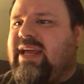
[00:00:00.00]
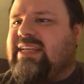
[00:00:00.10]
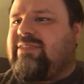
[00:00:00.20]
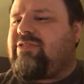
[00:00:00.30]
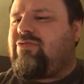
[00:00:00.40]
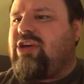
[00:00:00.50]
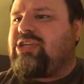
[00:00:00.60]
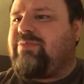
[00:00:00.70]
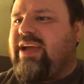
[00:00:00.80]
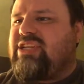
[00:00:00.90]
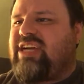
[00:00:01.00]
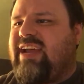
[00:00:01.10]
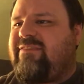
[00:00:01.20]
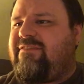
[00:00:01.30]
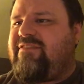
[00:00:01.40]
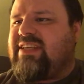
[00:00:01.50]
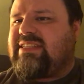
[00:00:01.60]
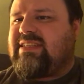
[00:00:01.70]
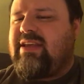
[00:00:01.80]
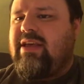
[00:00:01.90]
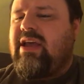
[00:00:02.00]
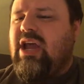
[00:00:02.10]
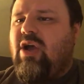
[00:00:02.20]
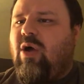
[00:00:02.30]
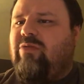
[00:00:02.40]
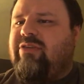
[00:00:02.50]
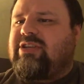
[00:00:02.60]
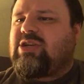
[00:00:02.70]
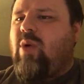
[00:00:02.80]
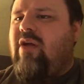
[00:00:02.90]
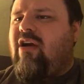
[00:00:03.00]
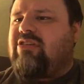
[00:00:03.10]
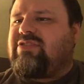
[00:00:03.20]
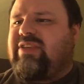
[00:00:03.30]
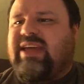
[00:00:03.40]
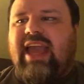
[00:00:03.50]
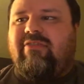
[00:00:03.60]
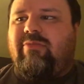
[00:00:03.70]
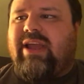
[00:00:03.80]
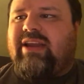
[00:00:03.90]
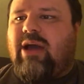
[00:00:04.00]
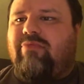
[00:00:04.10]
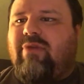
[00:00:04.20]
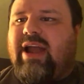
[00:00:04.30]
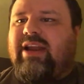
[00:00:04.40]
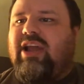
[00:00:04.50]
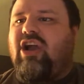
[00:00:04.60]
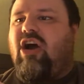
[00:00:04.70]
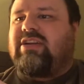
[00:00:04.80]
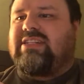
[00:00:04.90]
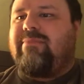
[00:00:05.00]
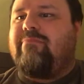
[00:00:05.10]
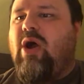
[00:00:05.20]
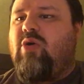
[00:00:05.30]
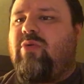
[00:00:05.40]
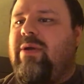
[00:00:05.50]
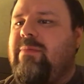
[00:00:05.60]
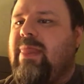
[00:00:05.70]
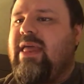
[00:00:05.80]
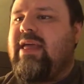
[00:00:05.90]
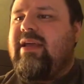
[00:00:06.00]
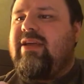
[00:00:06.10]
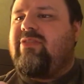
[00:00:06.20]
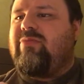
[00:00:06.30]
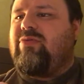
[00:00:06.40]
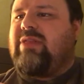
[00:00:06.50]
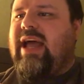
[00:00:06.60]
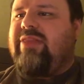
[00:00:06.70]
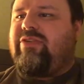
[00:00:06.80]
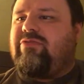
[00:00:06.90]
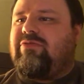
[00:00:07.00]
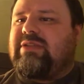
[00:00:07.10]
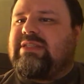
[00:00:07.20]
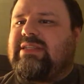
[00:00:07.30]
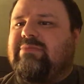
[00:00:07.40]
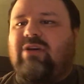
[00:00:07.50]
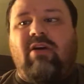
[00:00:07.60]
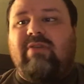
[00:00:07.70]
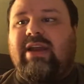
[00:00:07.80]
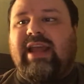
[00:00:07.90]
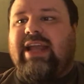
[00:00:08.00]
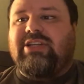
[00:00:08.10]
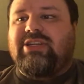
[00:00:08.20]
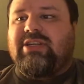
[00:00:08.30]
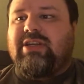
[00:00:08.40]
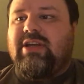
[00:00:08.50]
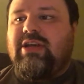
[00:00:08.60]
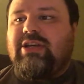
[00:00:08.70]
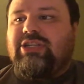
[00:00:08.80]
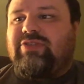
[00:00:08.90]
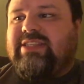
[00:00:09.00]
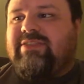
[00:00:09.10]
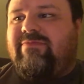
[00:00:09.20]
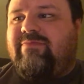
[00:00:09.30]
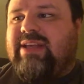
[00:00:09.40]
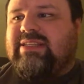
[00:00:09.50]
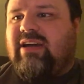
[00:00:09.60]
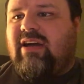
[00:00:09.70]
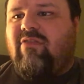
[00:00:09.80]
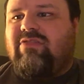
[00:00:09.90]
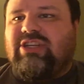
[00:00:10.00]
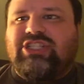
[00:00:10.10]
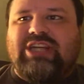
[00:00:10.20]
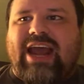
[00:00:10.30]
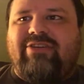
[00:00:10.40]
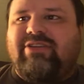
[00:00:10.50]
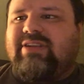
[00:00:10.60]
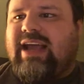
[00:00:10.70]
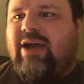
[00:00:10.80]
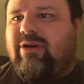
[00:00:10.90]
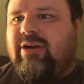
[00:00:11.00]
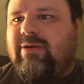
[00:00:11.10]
as if crushed by a giant fist. Only the square arch of the gate remained upright, gaunt as a bone. In the moonlight, the ruins seemed already ancient. Shreds of mist hung over the shattered tower.